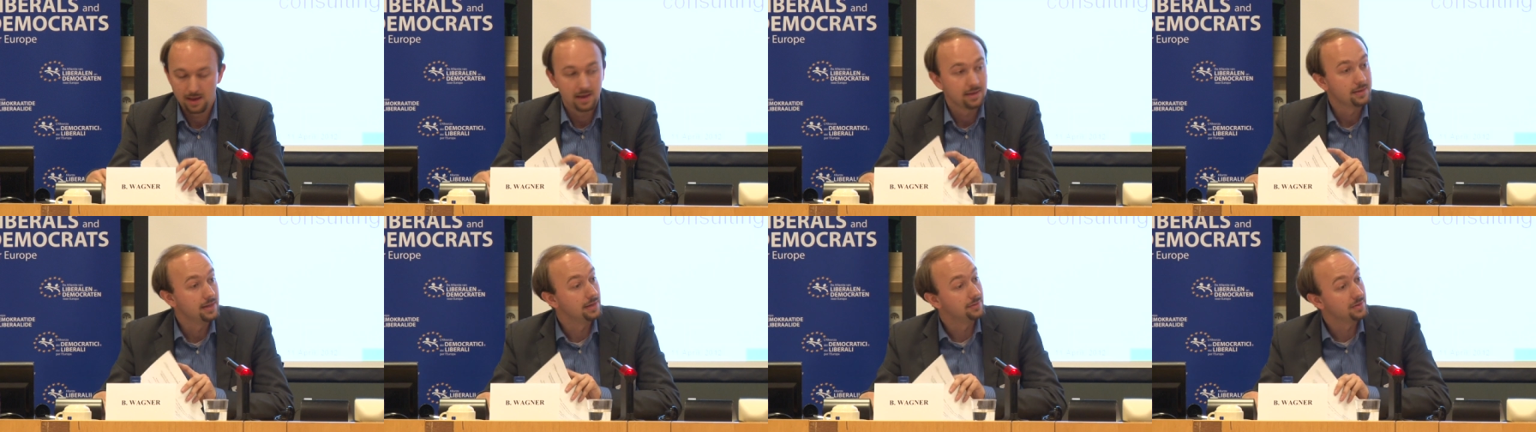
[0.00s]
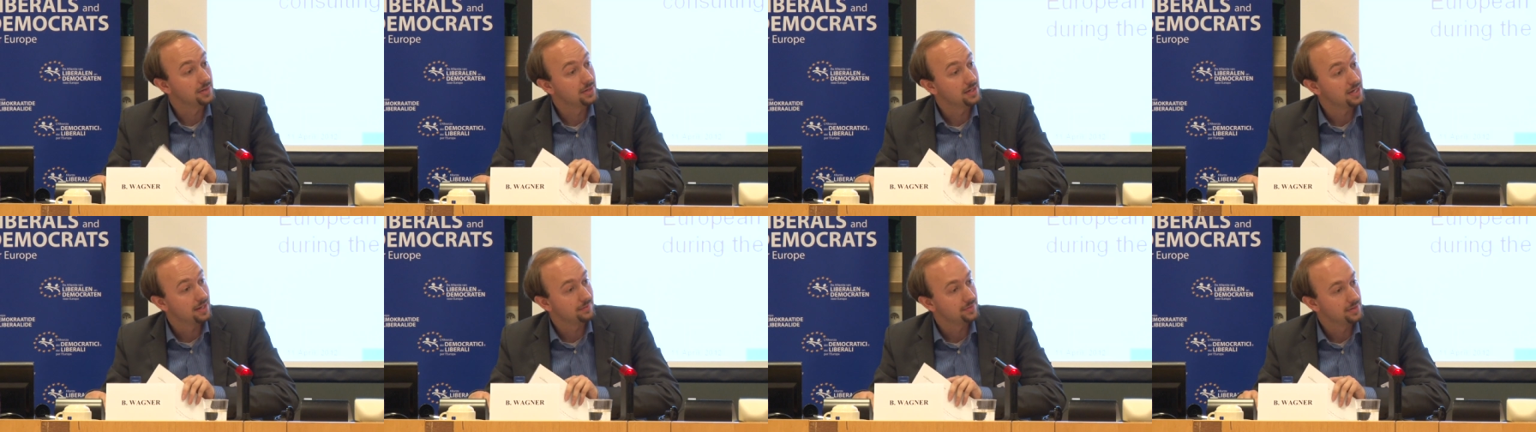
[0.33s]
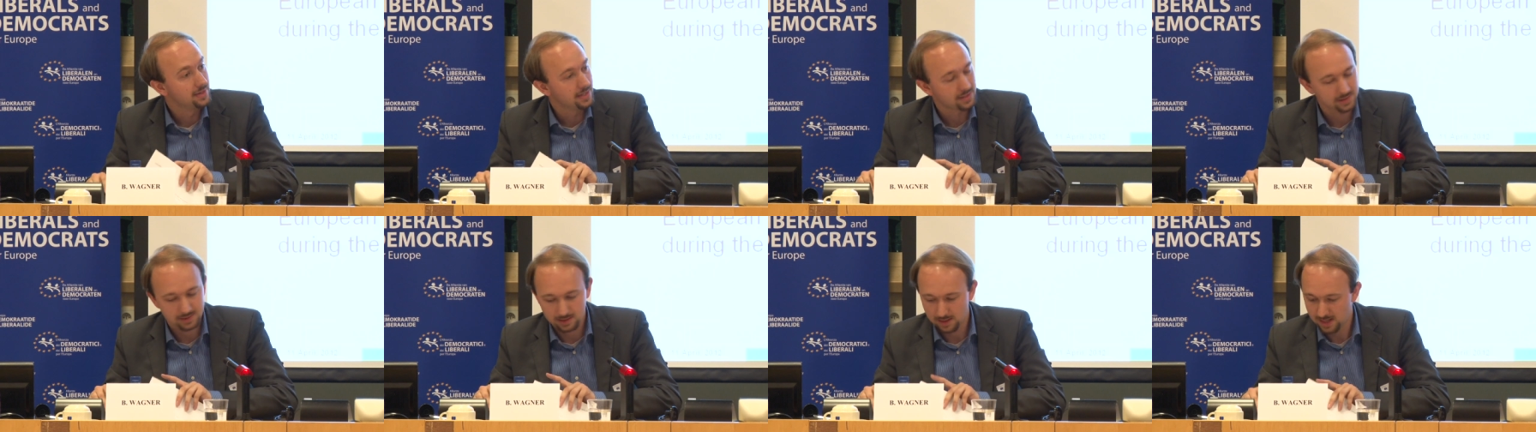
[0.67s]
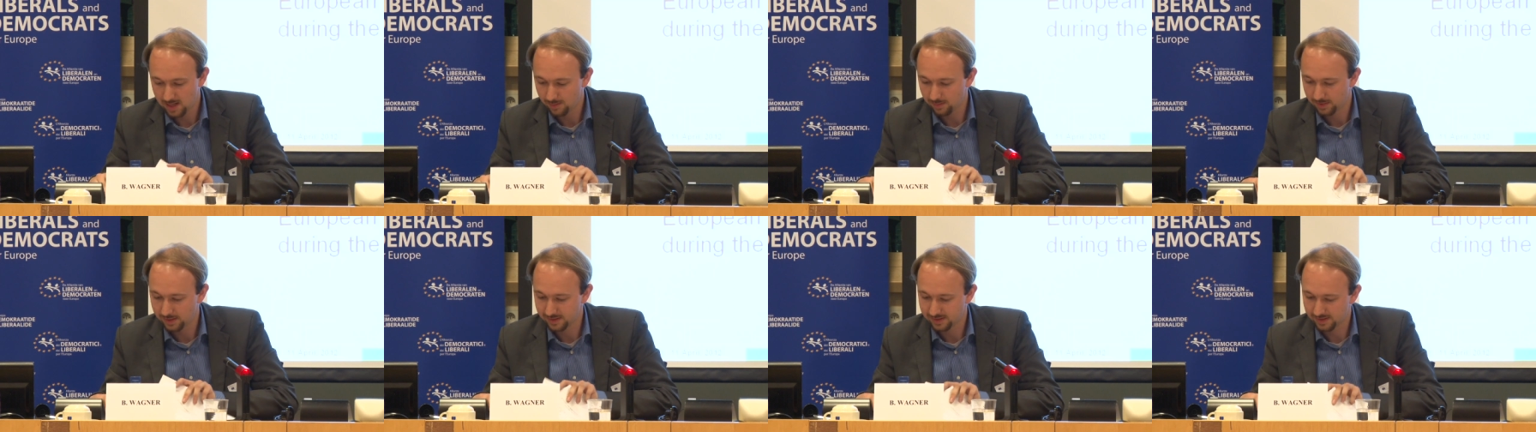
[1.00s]
And if you could have the next slide,
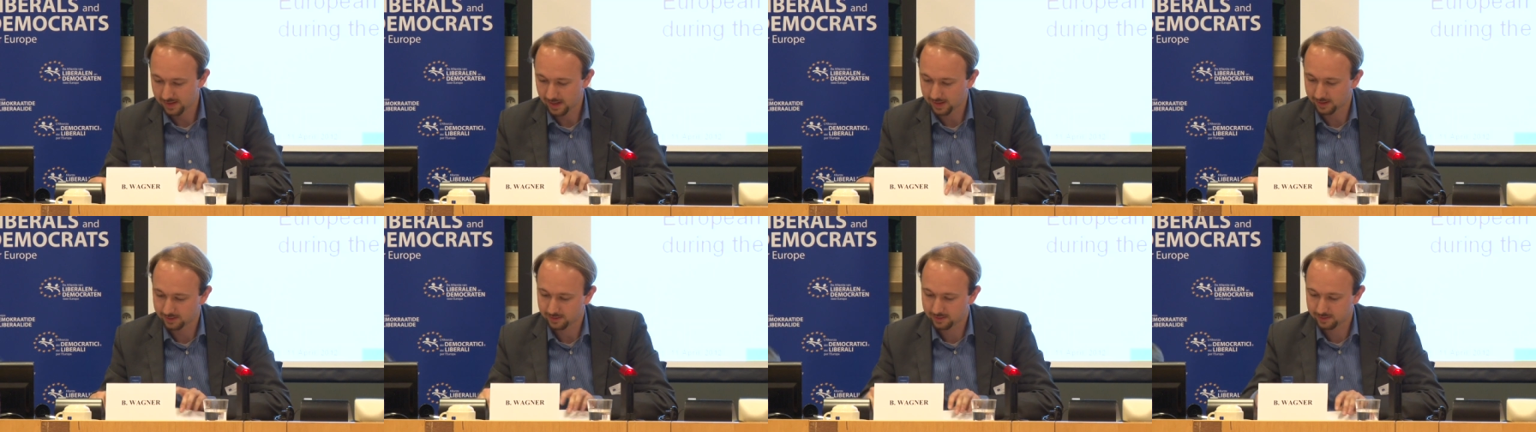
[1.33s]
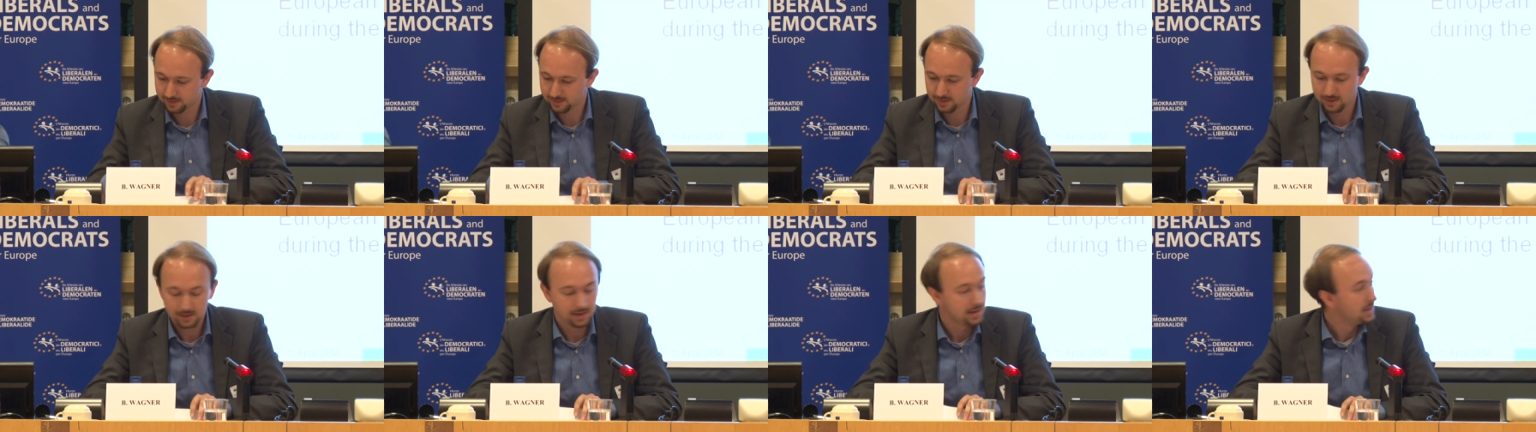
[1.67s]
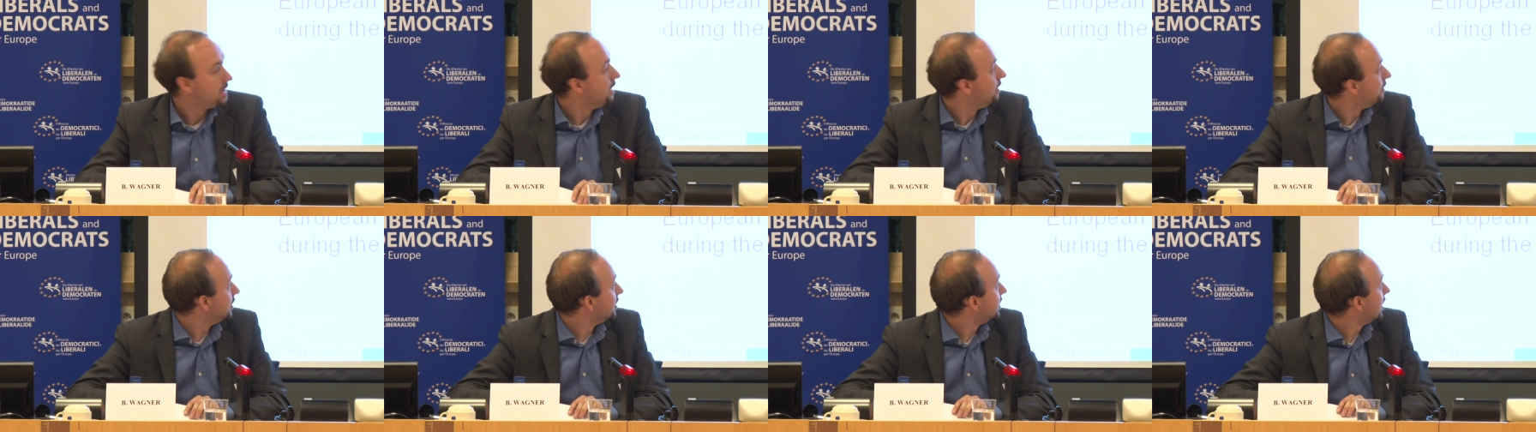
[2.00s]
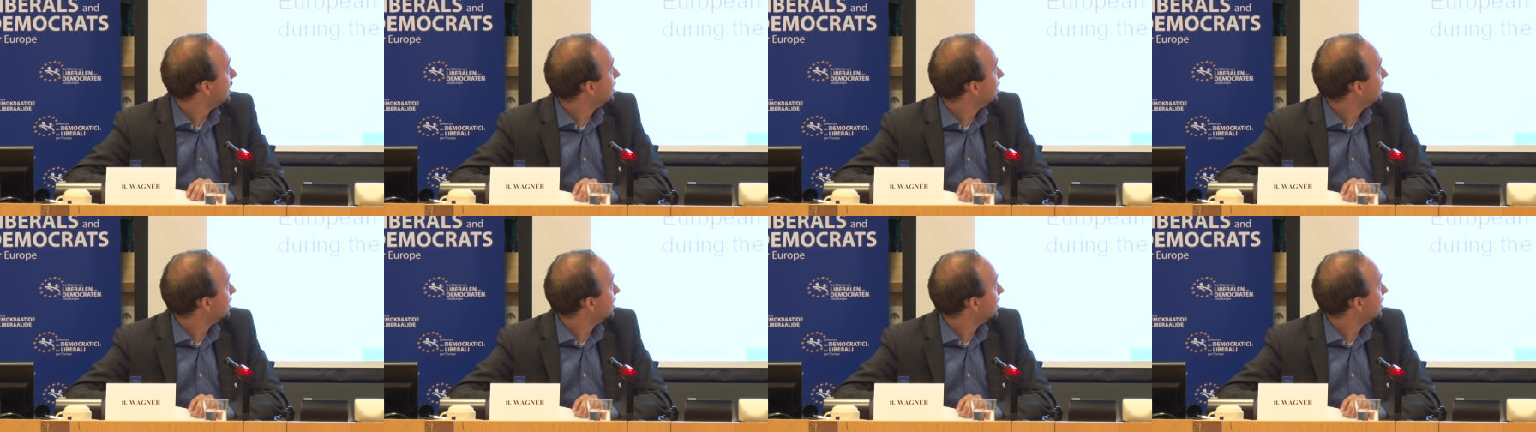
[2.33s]
please, thanks. If you